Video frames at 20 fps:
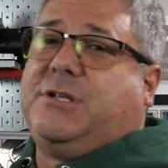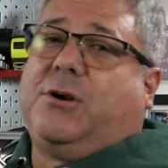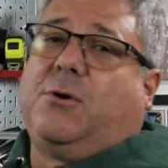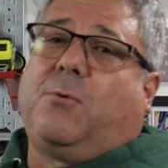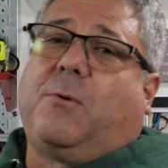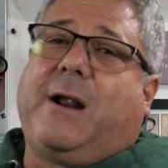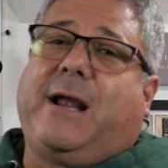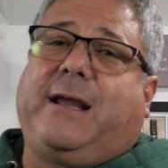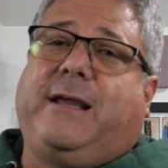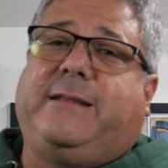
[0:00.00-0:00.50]
and
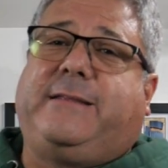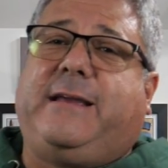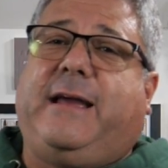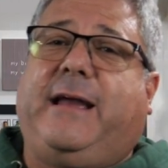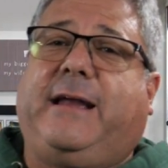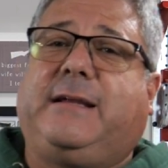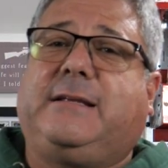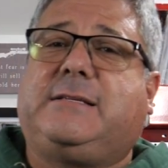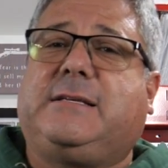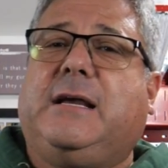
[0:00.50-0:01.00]

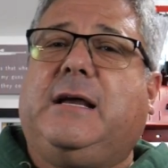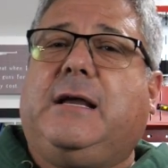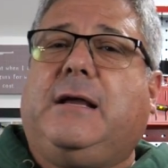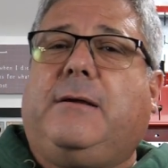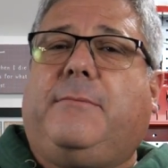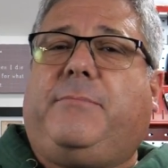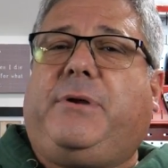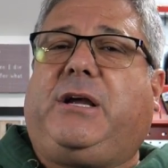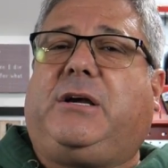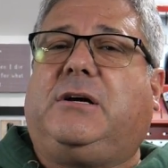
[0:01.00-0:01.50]
orangutans
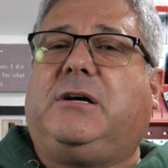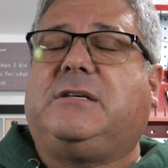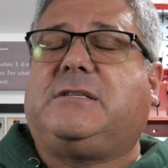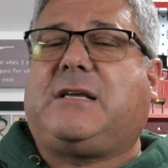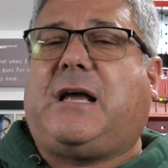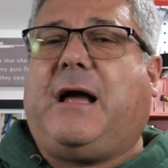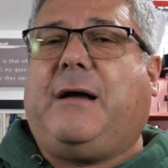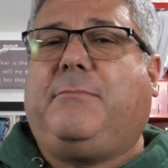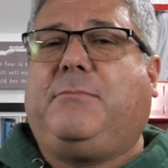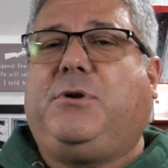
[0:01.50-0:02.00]
because
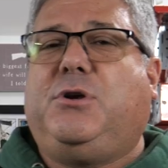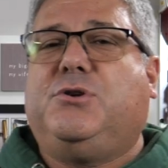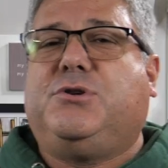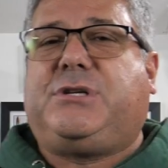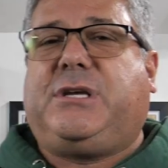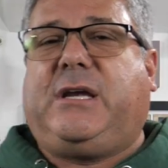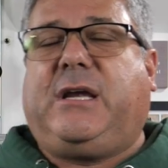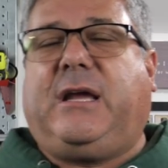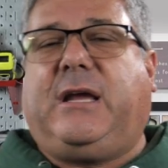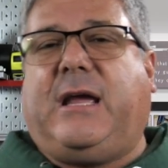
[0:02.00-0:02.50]
I'm
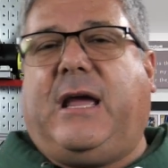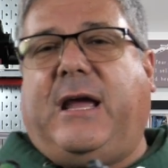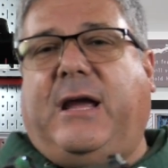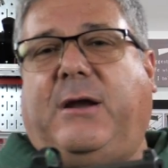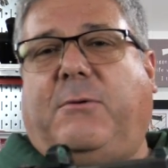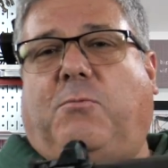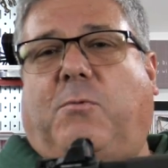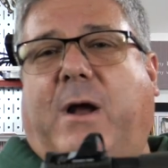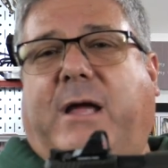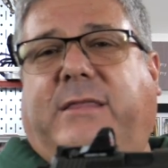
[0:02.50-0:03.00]
using a
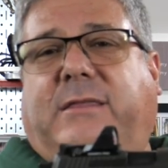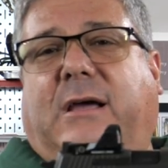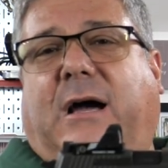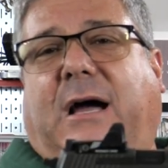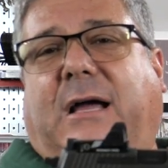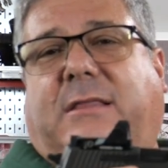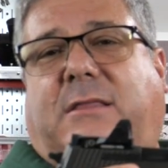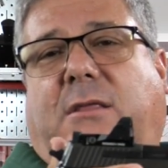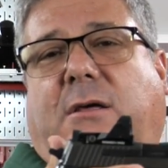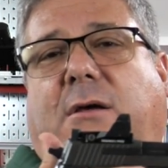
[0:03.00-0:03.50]
red
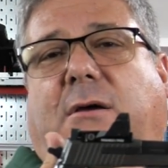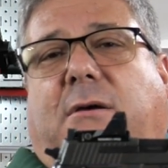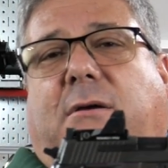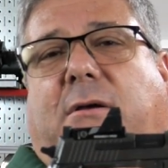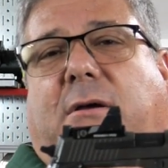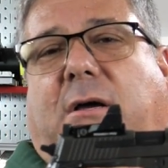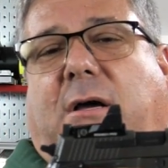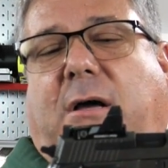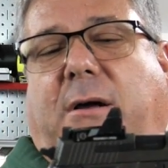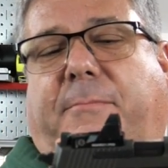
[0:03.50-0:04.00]
dot,
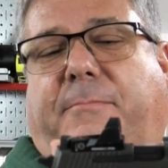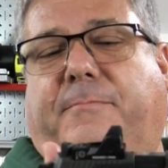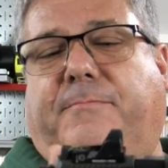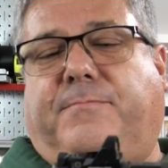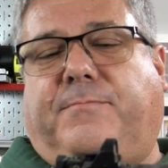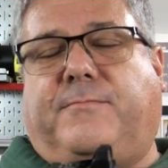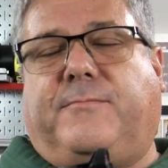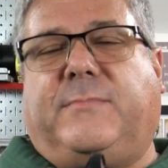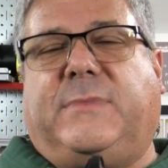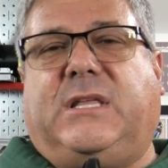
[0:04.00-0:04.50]
the
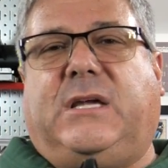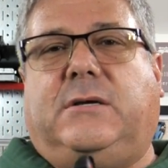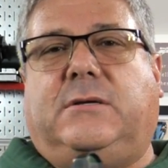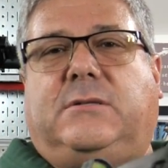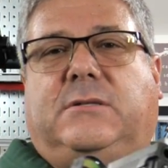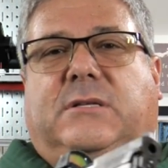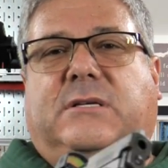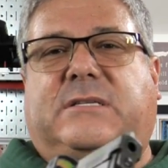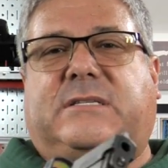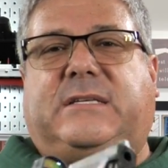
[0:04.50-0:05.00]

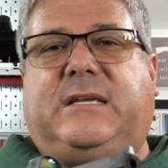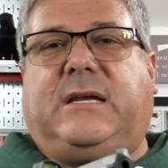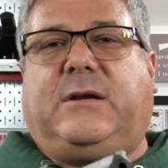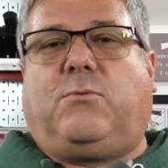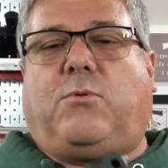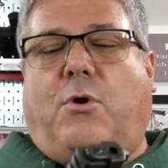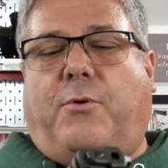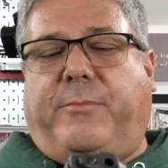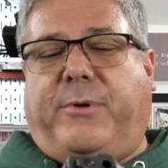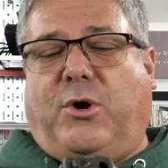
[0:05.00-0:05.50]
Sig
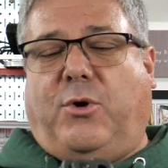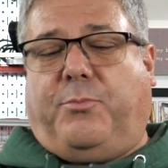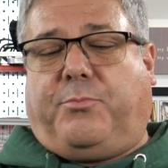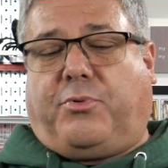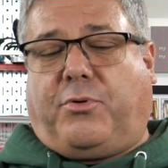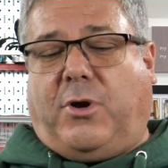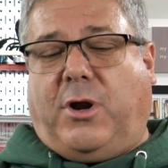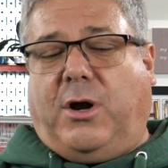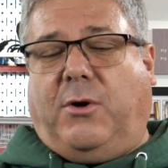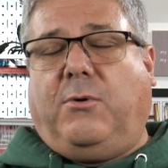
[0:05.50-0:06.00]
Romeo
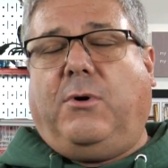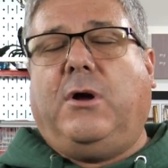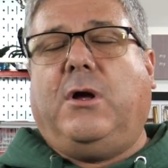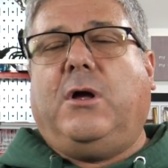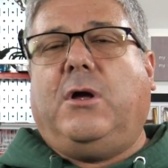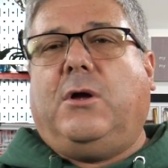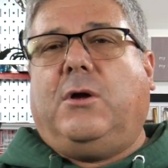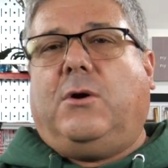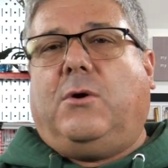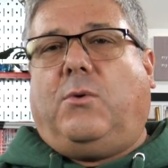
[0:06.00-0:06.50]
Pro
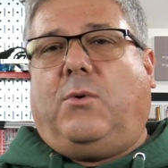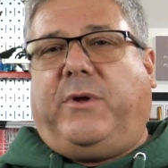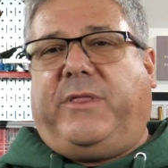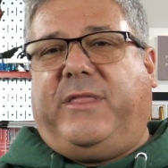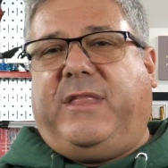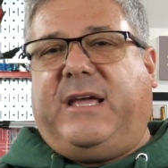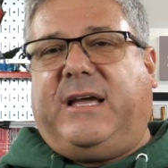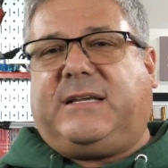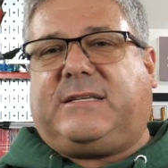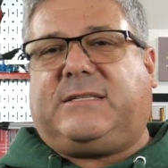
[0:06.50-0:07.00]

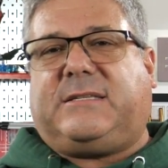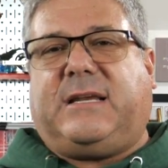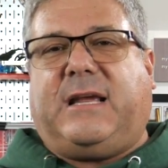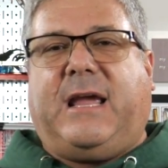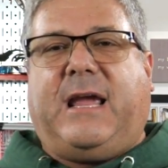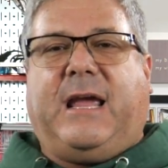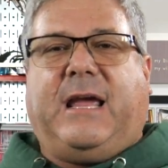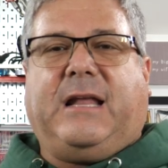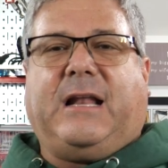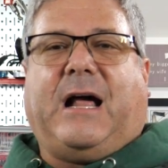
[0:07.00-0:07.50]
on this,
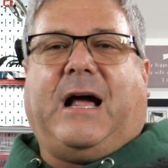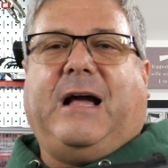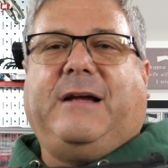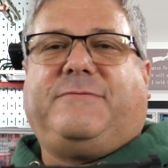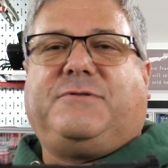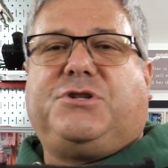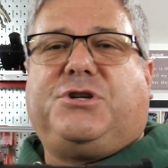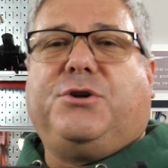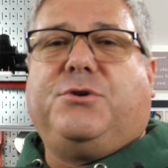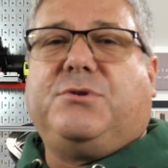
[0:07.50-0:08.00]
and
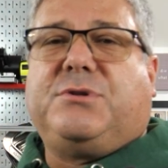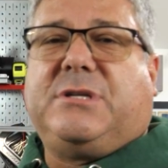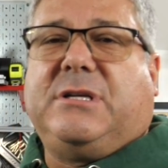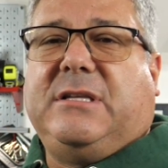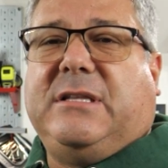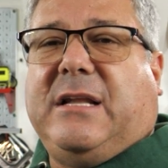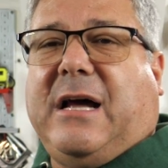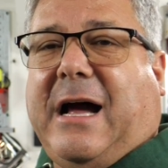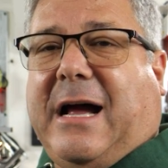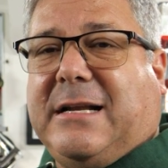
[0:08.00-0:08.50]
I've
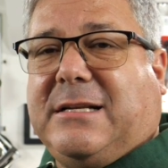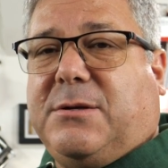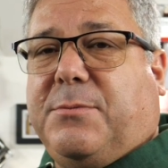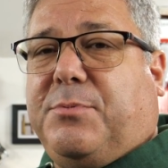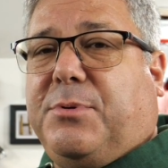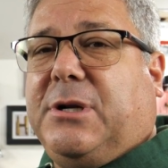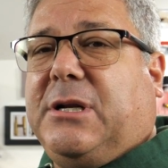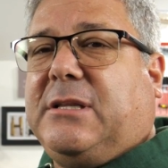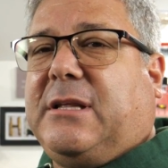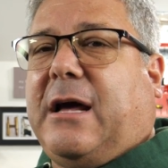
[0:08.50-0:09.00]
chosen not to
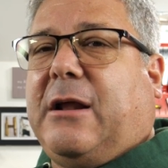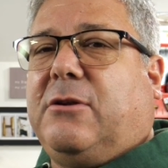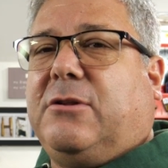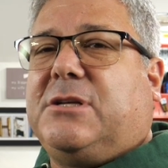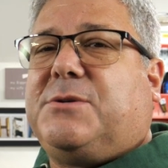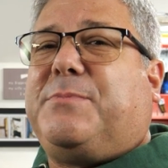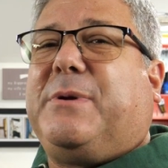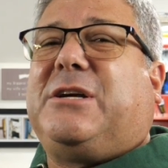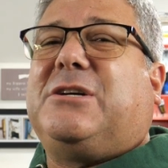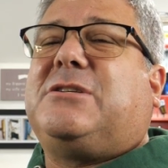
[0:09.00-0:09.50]
put a dot on
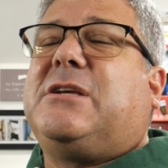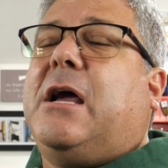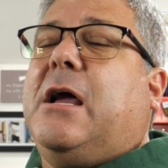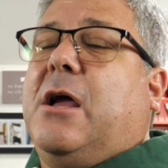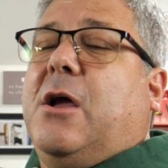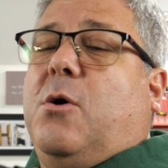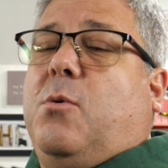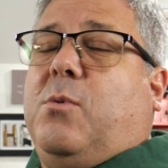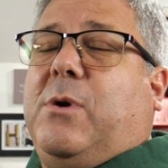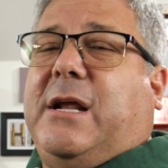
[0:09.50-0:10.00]
this because
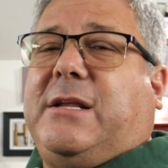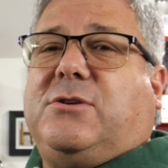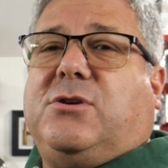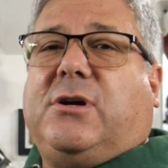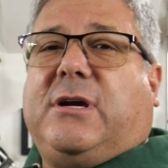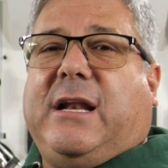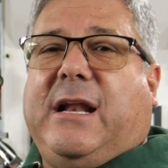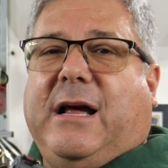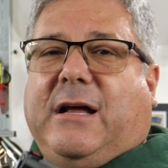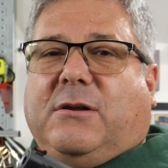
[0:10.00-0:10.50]
when I
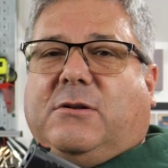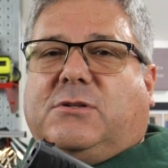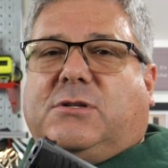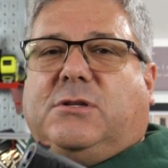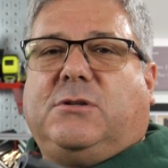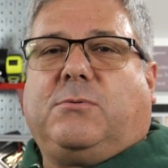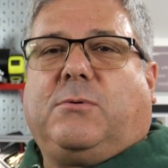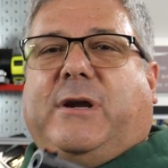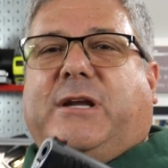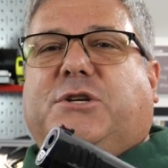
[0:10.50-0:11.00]
took it out
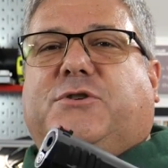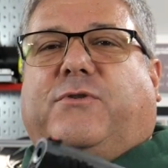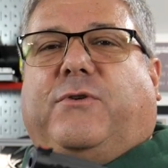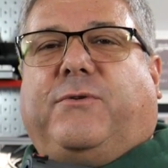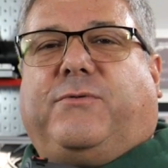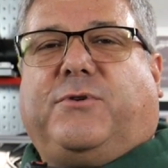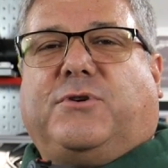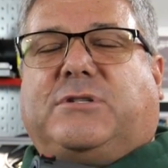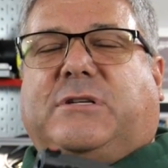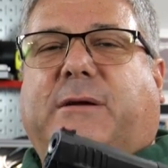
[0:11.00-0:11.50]
to the range for the
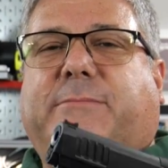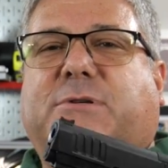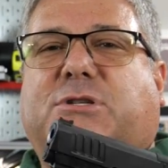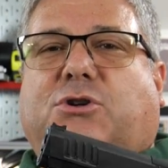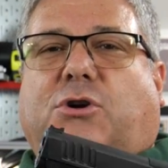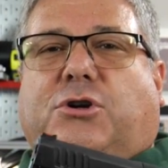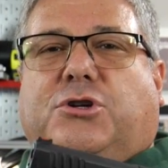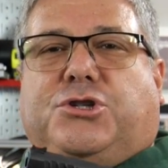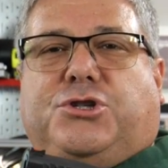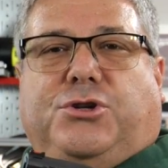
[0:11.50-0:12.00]
first time and
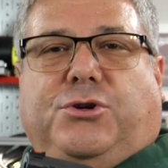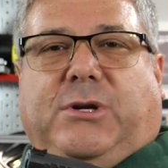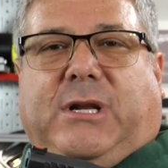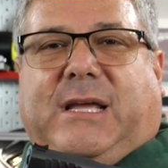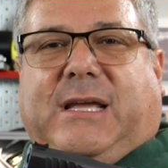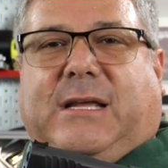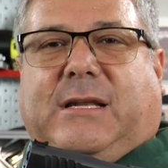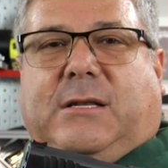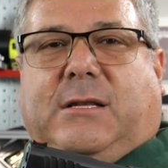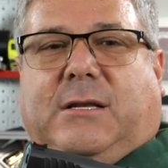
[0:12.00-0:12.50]
started
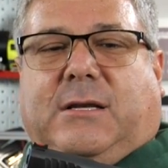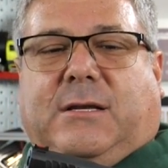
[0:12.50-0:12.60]
shooting it,